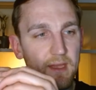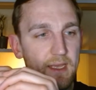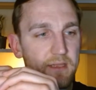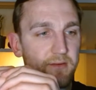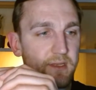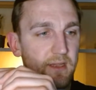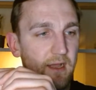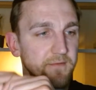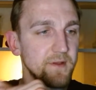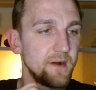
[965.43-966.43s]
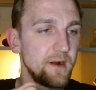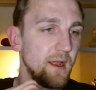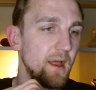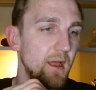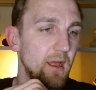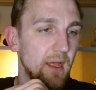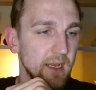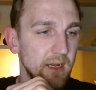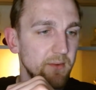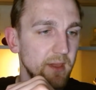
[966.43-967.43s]
extra stuff there.
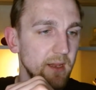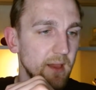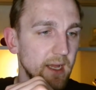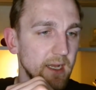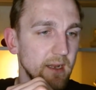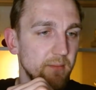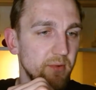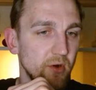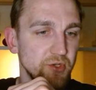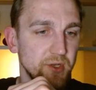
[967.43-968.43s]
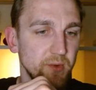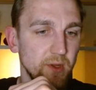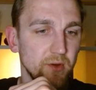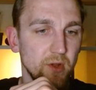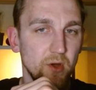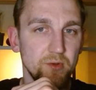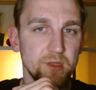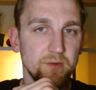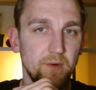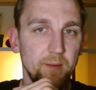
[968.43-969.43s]
And I really like the approach that we could go
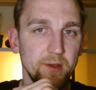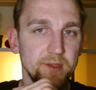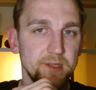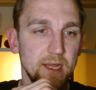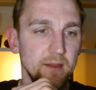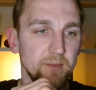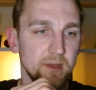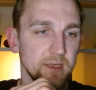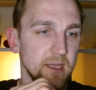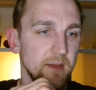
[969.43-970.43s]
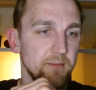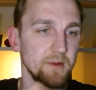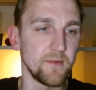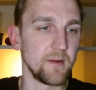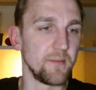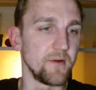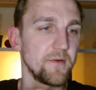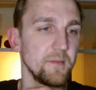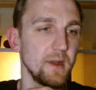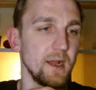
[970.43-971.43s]
this rebel style, because I'm the rebel
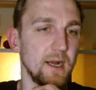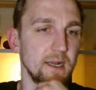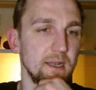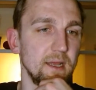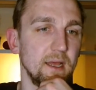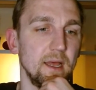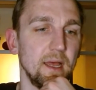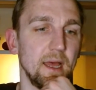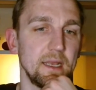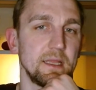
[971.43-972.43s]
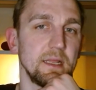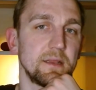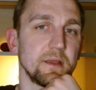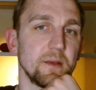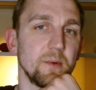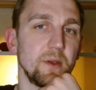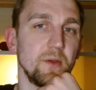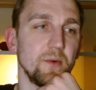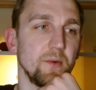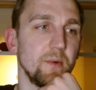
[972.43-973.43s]
from my heart. And it's interesting when
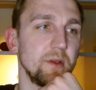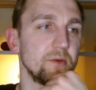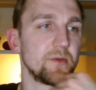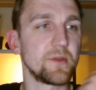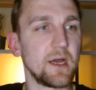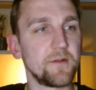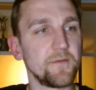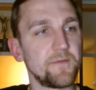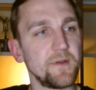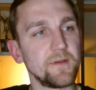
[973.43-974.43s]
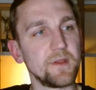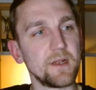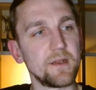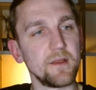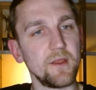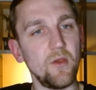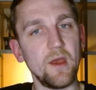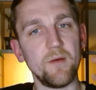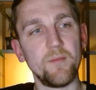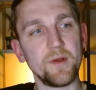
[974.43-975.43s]
you start to feel that you
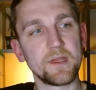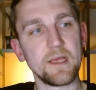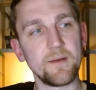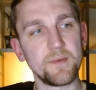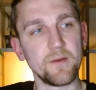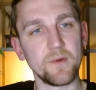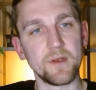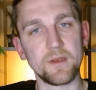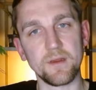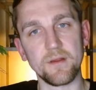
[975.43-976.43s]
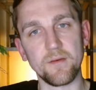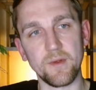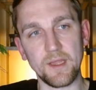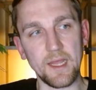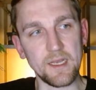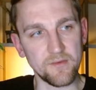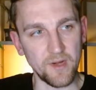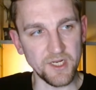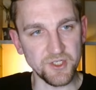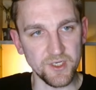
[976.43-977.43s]
have built something what gets
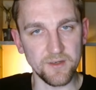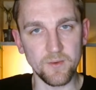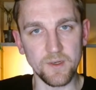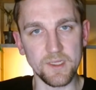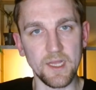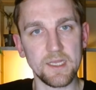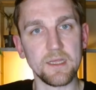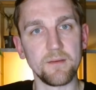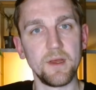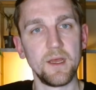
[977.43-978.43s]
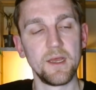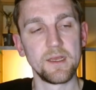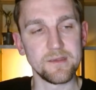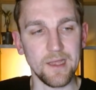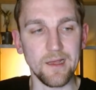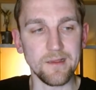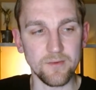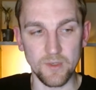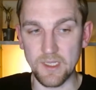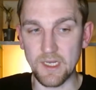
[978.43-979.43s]
traction, what gets some
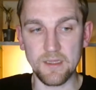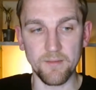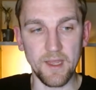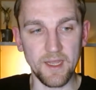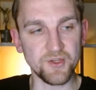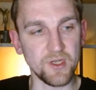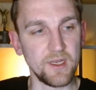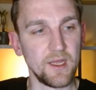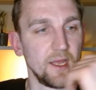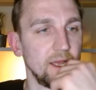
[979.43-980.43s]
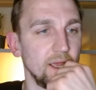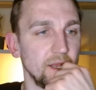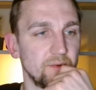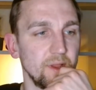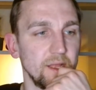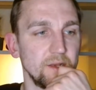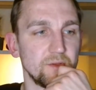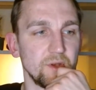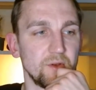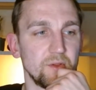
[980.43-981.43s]
sales, what gets some action. It's really
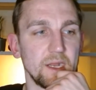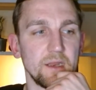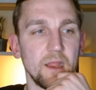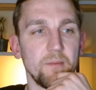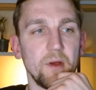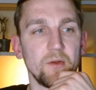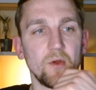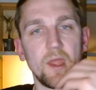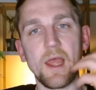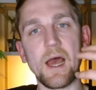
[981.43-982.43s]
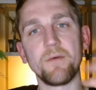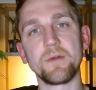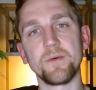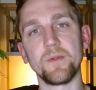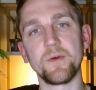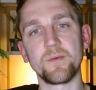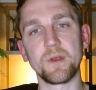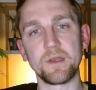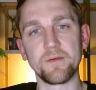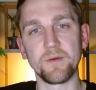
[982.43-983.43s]
interesting to start thinking about, okay, how it will look
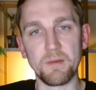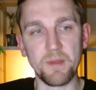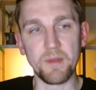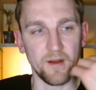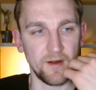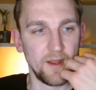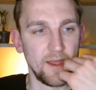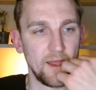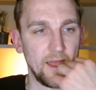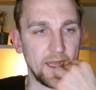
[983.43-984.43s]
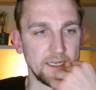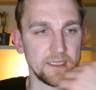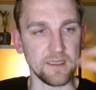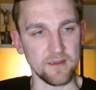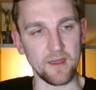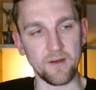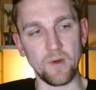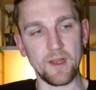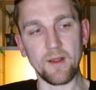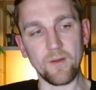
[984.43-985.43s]
when it will be bigger. And this is the
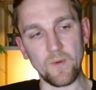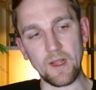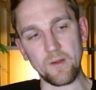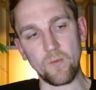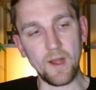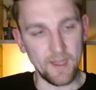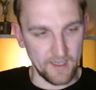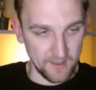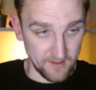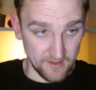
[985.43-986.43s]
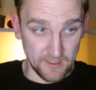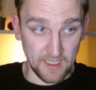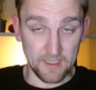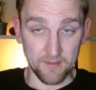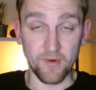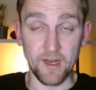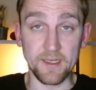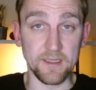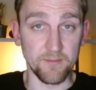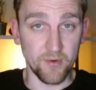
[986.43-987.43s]
why I think the brand
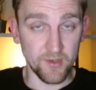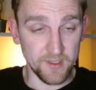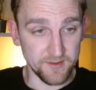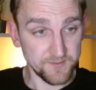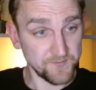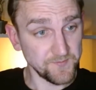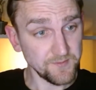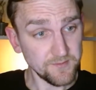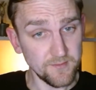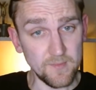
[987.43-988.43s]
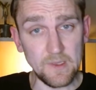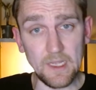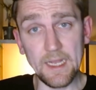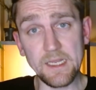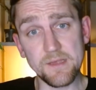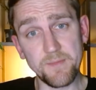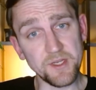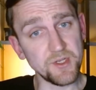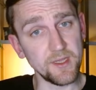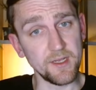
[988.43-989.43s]
is important, and
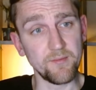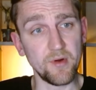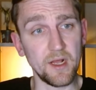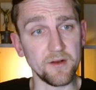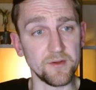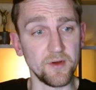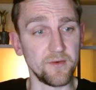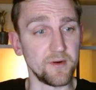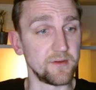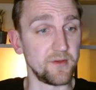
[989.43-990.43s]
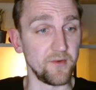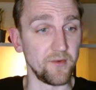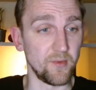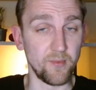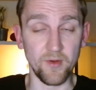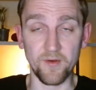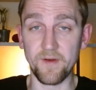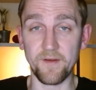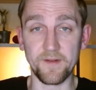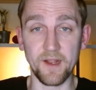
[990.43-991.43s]
especially in the products over
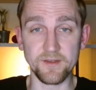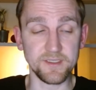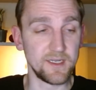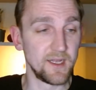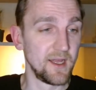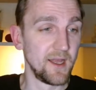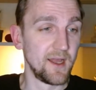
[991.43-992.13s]
2.5 thousand.